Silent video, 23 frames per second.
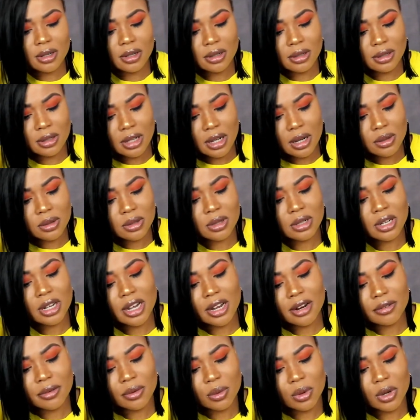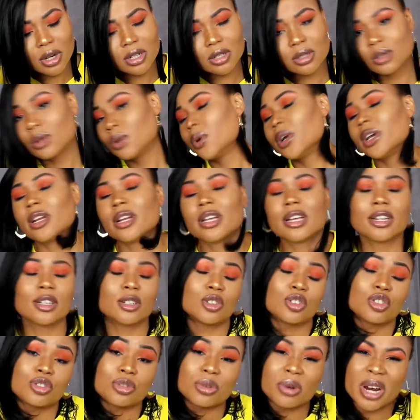now today, everyone is going in the
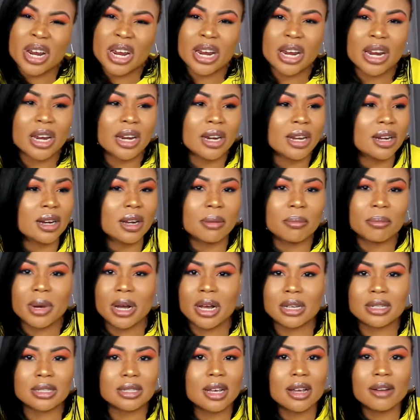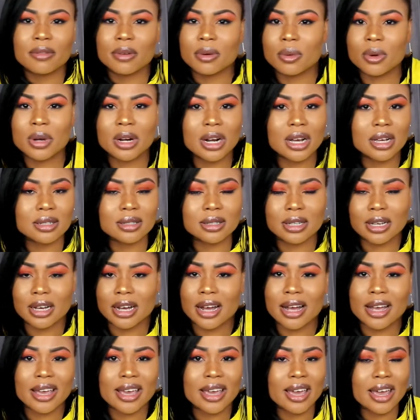train, in a bus, everyone has their
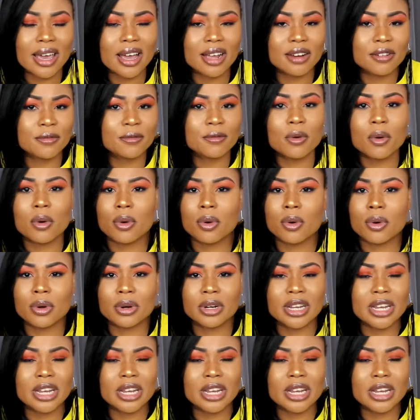headphone,